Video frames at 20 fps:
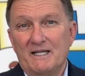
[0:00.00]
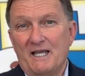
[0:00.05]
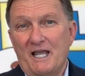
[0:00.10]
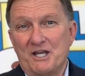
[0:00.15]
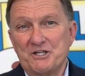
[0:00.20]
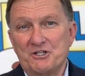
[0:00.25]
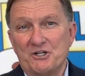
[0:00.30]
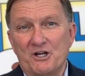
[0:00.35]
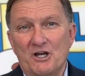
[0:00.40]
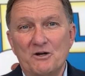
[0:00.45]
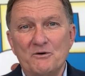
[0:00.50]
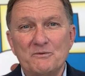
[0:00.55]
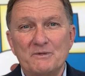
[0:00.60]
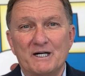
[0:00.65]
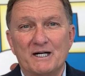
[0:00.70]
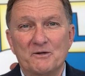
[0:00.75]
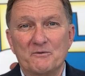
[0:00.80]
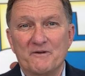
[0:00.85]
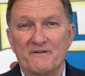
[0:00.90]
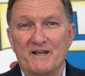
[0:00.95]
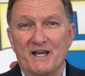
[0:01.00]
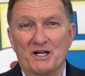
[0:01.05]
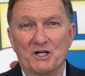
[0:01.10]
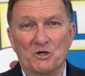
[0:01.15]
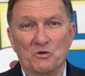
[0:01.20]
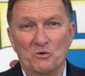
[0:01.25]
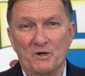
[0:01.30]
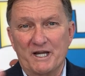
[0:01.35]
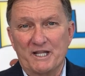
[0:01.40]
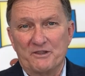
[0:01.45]
As you know, we've got a
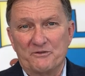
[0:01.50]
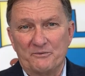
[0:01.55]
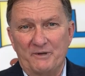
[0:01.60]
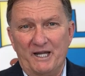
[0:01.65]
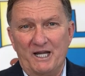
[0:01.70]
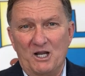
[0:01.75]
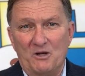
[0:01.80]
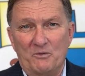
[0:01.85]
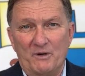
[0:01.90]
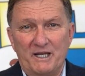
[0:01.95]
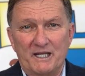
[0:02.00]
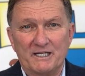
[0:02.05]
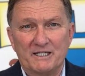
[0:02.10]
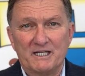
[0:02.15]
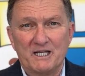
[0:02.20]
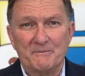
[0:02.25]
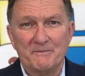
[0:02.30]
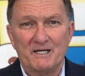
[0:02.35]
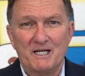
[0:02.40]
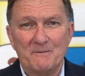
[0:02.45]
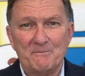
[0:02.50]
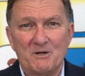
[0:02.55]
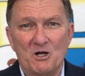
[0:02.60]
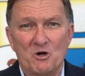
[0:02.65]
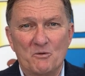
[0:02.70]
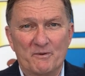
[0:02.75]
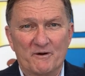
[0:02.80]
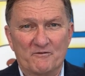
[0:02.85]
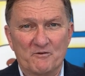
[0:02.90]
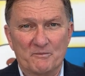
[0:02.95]
great three-day weekend coming up. I
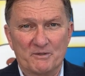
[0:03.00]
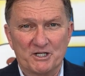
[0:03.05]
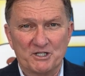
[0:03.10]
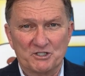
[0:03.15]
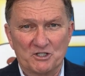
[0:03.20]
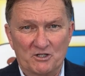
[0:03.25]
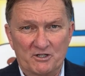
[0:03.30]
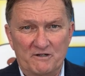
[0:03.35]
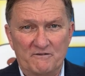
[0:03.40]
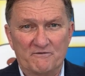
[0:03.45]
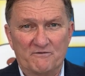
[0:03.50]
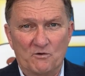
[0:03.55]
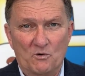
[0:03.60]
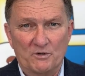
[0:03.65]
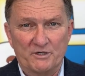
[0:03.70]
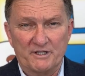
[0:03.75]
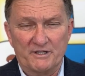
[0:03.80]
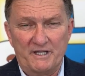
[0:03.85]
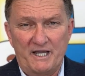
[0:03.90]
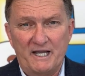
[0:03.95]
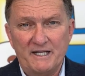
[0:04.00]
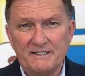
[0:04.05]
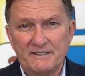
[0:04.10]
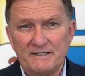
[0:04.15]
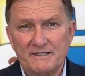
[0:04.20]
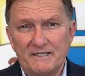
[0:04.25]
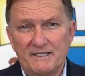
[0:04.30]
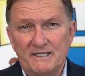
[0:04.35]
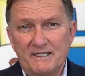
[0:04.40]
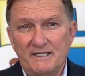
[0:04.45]
hope everybody's looking forward to
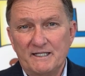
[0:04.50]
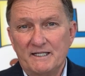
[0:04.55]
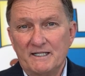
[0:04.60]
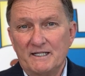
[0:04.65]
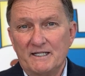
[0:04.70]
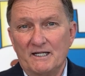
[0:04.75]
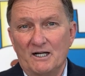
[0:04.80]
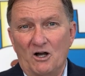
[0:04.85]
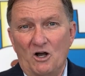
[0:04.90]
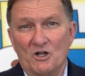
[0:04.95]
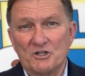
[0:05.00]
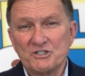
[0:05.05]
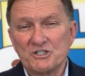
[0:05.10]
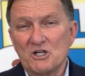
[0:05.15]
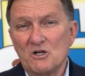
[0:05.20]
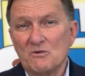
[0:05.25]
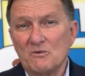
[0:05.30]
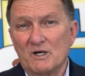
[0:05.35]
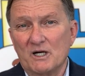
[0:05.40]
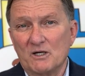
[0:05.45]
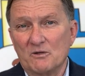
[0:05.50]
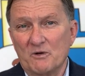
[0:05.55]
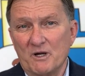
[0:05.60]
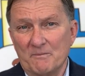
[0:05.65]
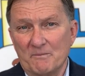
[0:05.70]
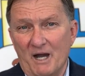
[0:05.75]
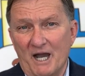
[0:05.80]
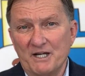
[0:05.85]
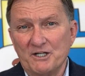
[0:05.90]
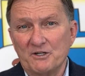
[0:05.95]
that. Also, a
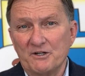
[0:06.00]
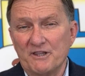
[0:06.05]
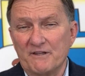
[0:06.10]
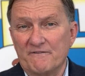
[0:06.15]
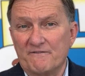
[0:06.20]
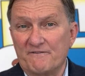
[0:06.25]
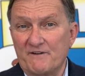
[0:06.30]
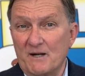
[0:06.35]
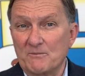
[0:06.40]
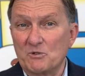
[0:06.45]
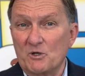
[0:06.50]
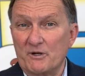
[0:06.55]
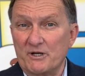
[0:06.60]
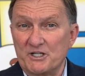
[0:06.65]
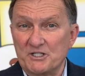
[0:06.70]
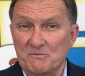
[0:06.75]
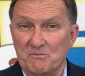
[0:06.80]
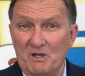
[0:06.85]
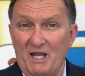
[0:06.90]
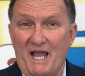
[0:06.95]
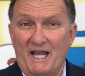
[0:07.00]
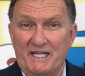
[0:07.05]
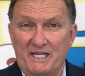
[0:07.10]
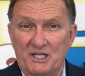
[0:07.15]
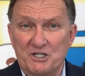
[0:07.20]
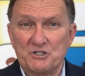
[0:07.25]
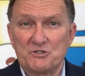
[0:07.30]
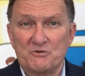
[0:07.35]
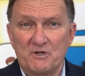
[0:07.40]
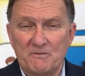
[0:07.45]
reminder that February is Black
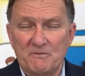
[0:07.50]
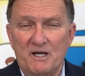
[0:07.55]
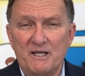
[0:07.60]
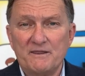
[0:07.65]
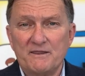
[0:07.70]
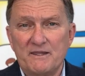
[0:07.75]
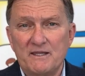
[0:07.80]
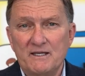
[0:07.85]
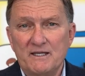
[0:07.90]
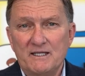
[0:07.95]
History Month,